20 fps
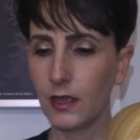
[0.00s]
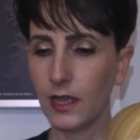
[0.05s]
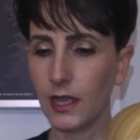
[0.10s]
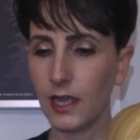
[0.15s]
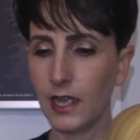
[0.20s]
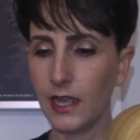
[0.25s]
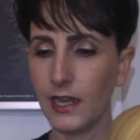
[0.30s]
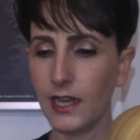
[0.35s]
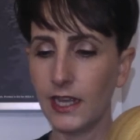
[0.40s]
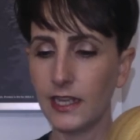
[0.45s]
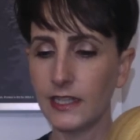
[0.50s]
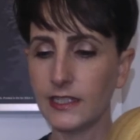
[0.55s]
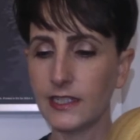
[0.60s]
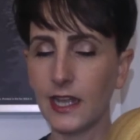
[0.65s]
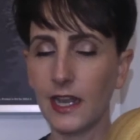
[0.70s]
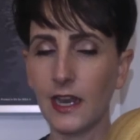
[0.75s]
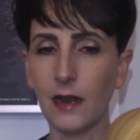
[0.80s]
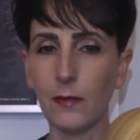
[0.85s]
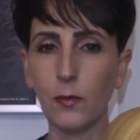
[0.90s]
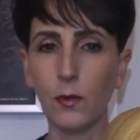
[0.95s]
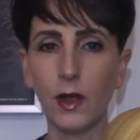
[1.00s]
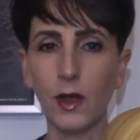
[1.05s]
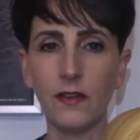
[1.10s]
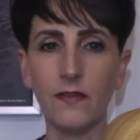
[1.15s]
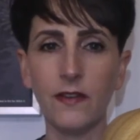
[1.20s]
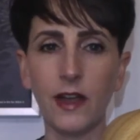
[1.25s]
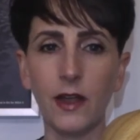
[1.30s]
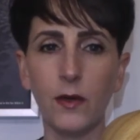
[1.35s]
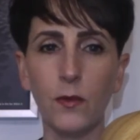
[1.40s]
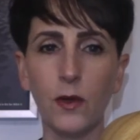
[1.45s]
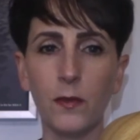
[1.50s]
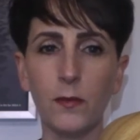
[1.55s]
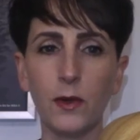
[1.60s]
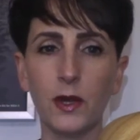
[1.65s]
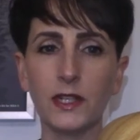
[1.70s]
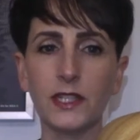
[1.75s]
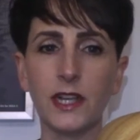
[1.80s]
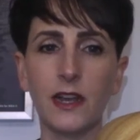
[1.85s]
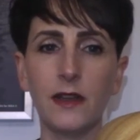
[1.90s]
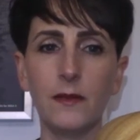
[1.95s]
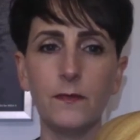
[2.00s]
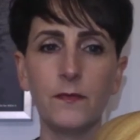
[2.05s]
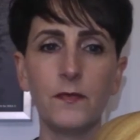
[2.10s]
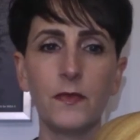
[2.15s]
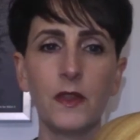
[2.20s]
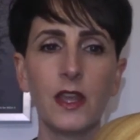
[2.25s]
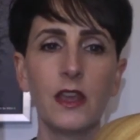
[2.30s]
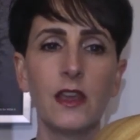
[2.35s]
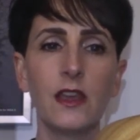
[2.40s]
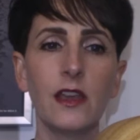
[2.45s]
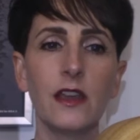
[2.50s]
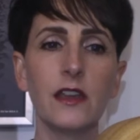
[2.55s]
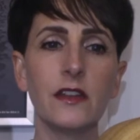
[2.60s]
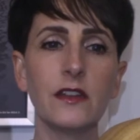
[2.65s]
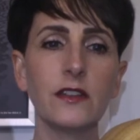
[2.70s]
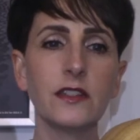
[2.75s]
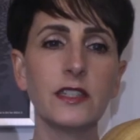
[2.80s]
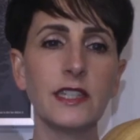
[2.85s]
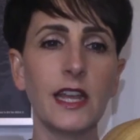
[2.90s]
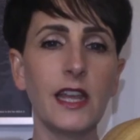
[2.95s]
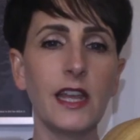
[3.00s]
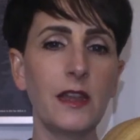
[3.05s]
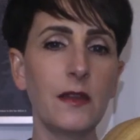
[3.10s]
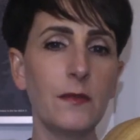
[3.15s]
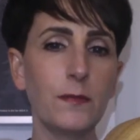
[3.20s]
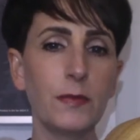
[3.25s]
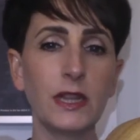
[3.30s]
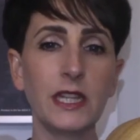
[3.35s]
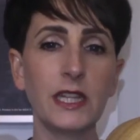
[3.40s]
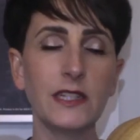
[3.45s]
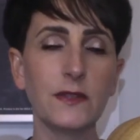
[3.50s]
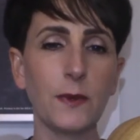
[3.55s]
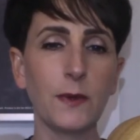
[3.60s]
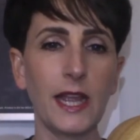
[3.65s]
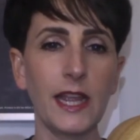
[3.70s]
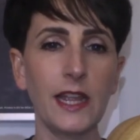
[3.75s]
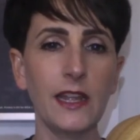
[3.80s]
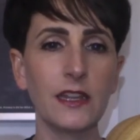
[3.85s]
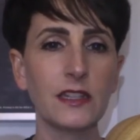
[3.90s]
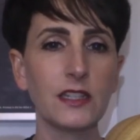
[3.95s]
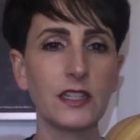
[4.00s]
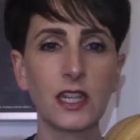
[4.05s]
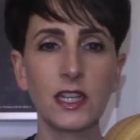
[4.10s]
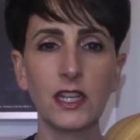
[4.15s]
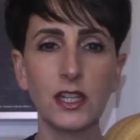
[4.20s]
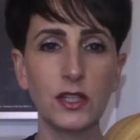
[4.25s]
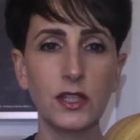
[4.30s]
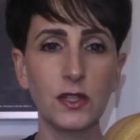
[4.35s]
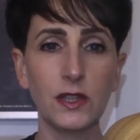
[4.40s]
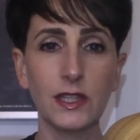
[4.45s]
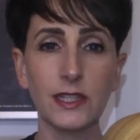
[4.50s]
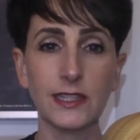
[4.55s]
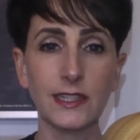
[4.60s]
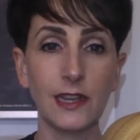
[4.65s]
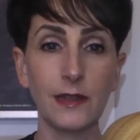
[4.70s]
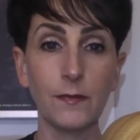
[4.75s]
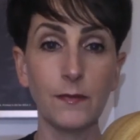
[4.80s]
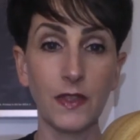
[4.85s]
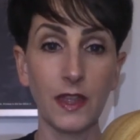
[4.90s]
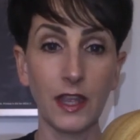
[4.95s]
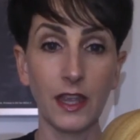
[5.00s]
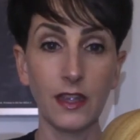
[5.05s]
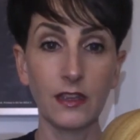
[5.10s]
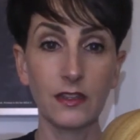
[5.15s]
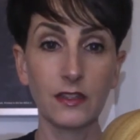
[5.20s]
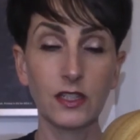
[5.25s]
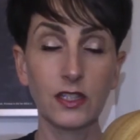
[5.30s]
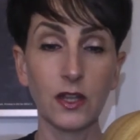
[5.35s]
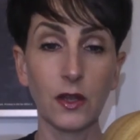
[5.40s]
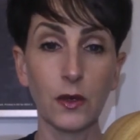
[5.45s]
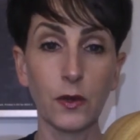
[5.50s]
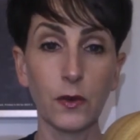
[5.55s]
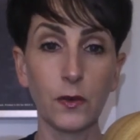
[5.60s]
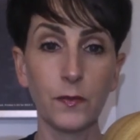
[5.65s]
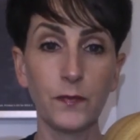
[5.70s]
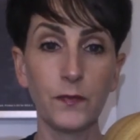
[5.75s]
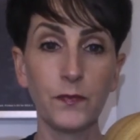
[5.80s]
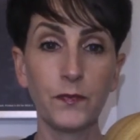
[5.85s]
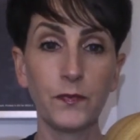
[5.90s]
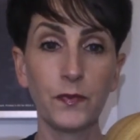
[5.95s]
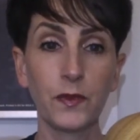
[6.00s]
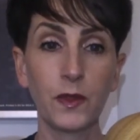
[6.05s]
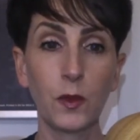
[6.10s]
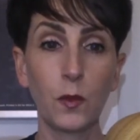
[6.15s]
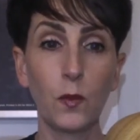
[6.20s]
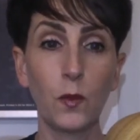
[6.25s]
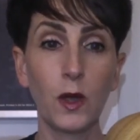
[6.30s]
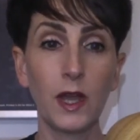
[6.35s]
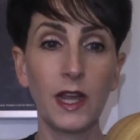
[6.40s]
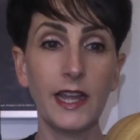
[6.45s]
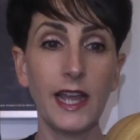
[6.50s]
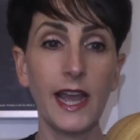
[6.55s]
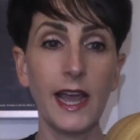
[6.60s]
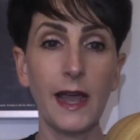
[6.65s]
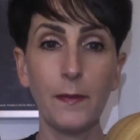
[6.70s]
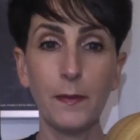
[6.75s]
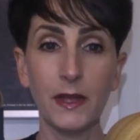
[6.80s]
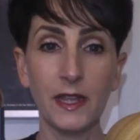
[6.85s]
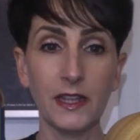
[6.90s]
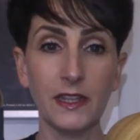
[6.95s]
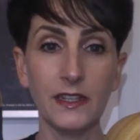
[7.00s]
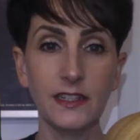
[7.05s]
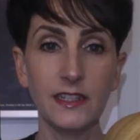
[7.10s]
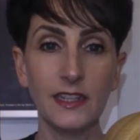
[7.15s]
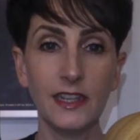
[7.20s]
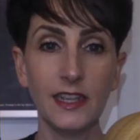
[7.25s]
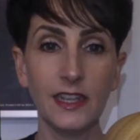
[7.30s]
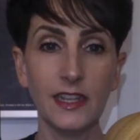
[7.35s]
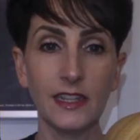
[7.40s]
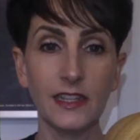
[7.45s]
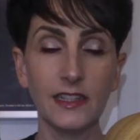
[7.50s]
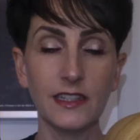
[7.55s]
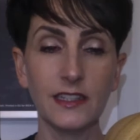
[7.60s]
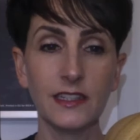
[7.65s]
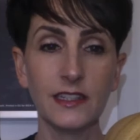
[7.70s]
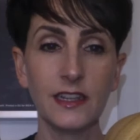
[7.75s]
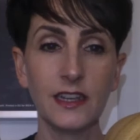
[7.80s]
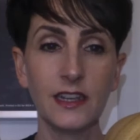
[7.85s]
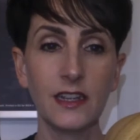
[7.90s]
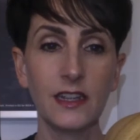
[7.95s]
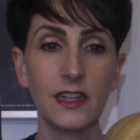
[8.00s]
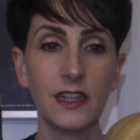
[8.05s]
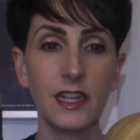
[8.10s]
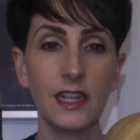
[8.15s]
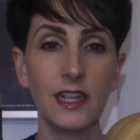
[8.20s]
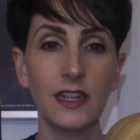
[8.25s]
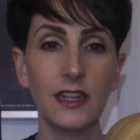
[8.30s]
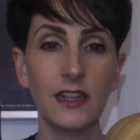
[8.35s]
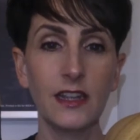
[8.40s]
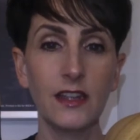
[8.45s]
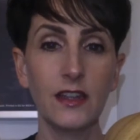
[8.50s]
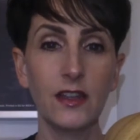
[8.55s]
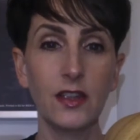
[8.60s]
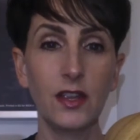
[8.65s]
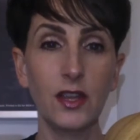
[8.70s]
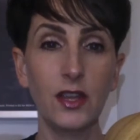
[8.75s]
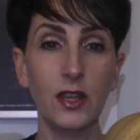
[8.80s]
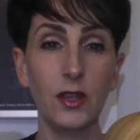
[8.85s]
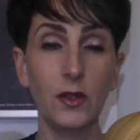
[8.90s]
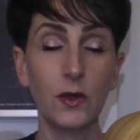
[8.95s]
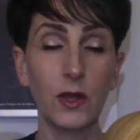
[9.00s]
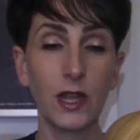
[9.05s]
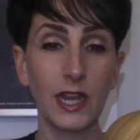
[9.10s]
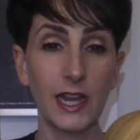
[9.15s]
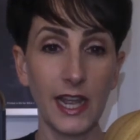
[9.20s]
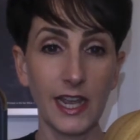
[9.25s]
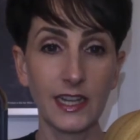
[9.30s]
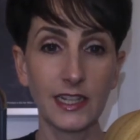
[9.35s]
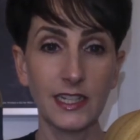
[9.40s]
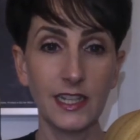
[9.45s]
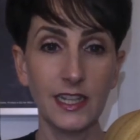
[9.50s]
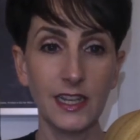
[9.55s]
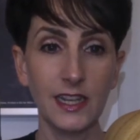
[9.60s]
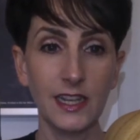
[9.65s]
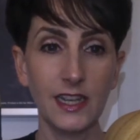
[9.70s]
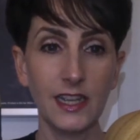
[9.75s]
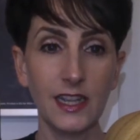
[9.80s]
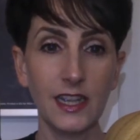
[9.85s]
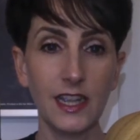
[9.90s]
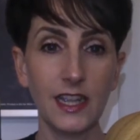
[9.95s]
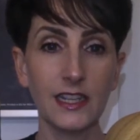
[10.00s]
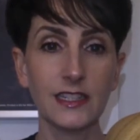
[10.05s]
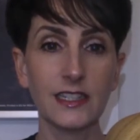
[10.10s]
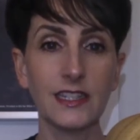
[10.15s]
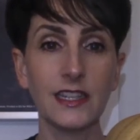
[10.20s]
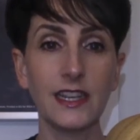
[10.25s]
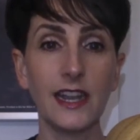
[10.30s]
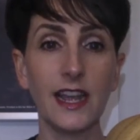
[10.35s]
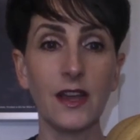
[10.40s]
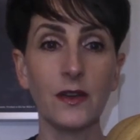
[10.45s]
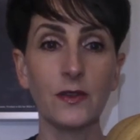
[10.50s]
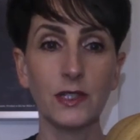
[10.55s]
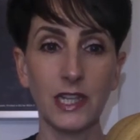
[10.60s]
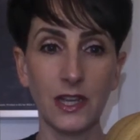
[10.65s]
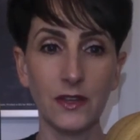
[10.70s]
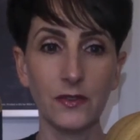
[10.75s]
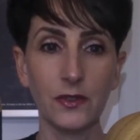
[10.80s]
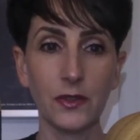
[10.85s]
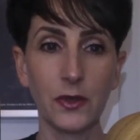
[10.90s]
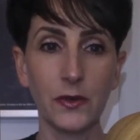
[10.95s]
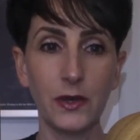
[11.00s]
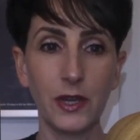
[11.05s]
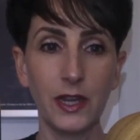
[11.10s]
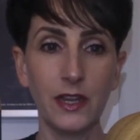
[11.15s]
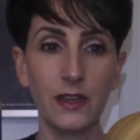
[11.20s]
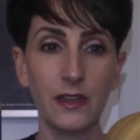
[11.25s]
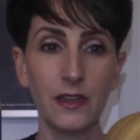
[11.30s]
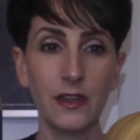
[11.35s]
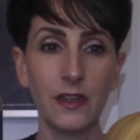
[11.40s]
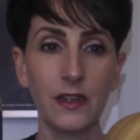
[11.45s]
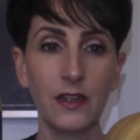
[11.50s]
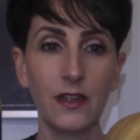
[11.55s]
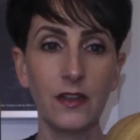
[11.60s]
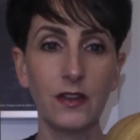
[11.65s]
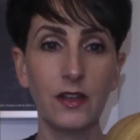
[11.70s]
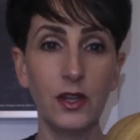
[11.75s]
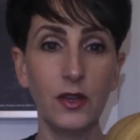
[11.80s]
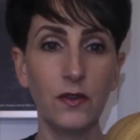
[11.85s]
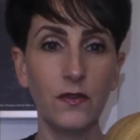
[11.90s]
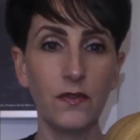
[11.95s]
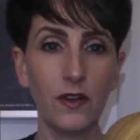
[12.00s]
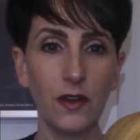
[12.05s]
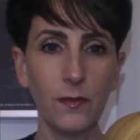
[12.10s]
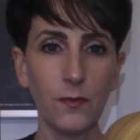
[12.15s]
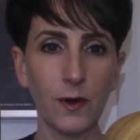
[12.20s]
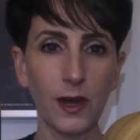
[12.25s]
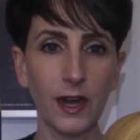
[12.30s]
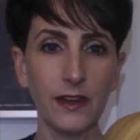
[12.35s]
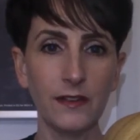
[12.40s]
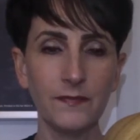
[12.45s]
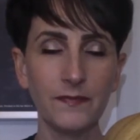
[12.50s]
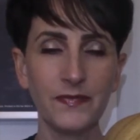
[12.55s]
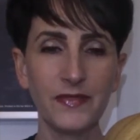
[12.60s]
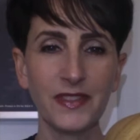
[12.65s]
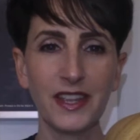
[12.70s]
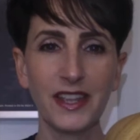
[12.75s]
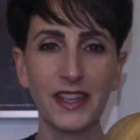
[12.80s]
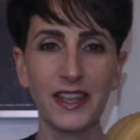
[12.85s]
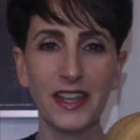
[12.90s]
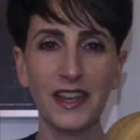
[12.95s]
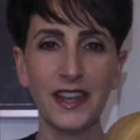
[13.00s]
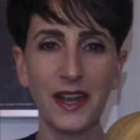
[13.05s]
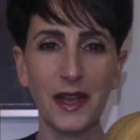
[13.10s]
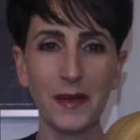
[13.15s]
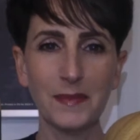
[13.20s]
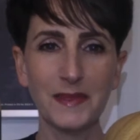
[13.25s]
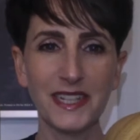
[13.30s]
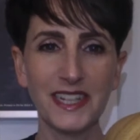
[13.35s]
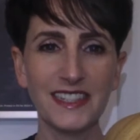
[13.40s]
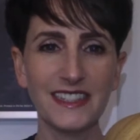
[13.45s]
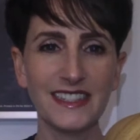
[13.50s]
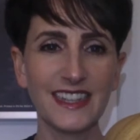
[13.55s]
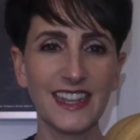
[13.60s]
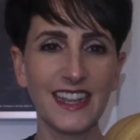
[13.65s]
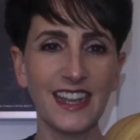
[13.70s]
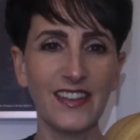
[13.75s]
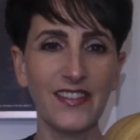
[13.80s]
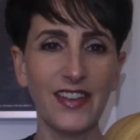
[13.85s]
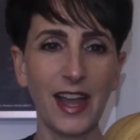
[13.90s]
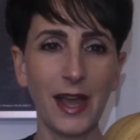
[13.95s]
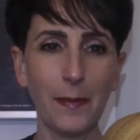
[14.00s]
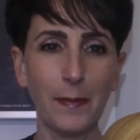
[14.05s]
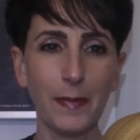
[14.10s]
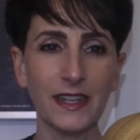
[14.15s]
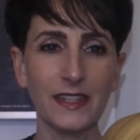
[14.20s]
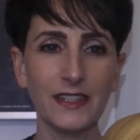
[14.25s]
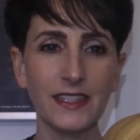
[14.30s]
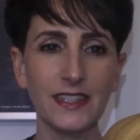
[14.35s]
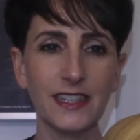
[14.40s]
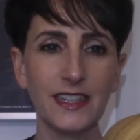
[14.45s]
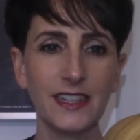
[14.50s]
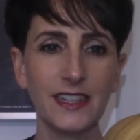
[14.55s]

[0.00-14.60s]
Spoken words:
And hit setup Wi-Fi one more time. It'll say, please wait, it's going to do the same thing. So what happened is you connected, it's now downloading new firmware and updates that have happened.